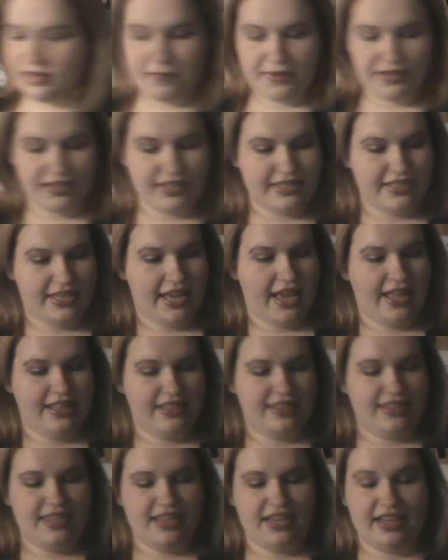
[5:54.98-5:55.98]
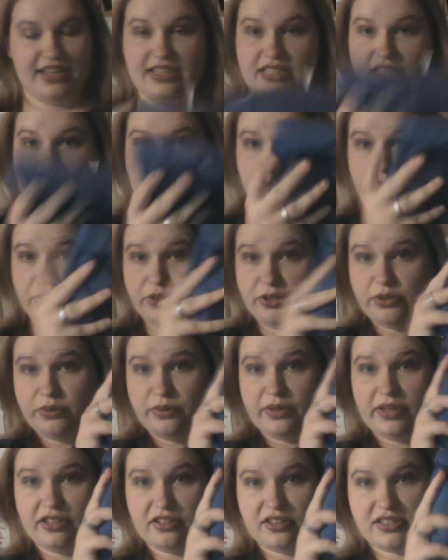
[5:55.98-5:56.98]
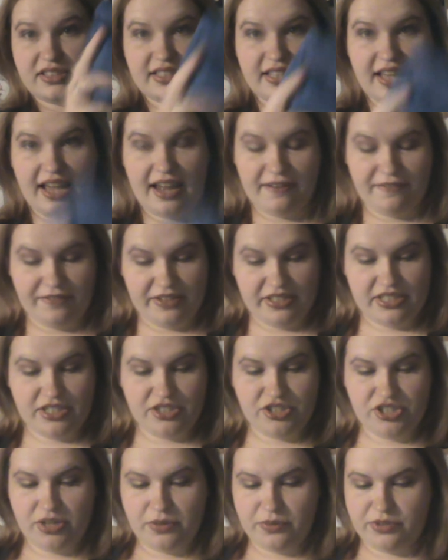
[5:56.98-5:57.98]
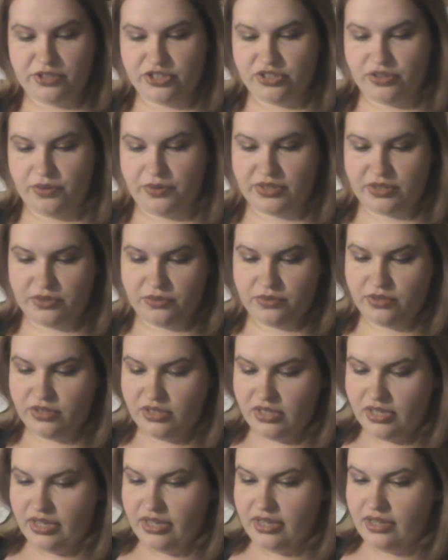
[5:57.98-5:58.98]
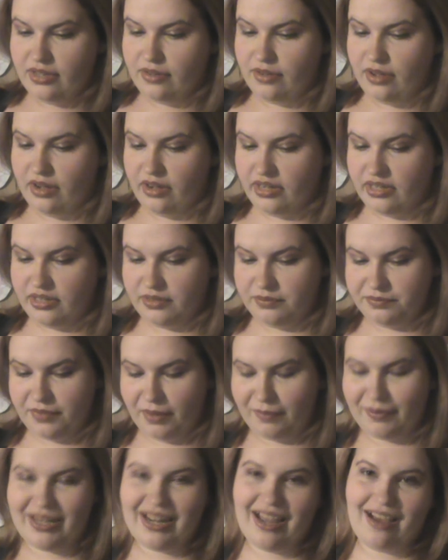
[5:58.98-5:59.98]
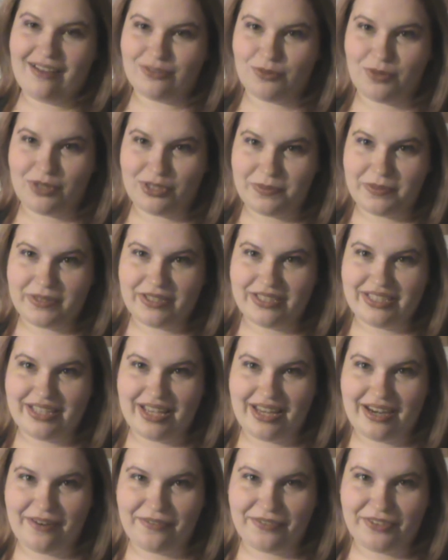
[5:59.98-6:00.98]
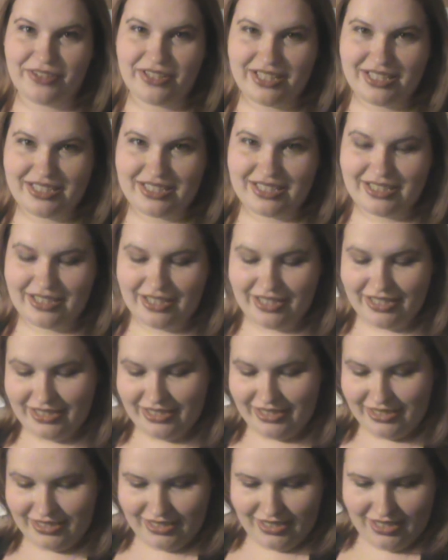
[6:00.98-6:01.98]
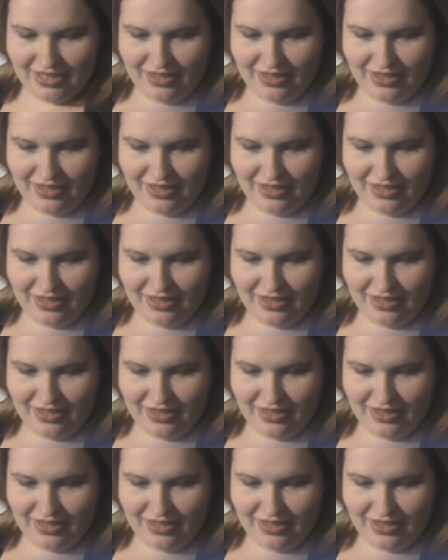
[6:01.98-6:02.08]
the Bill and Ted thing. And it's blue. It looks kind of vintagey, which is always cool. I'm going to have to watch Bill and Ted after this, because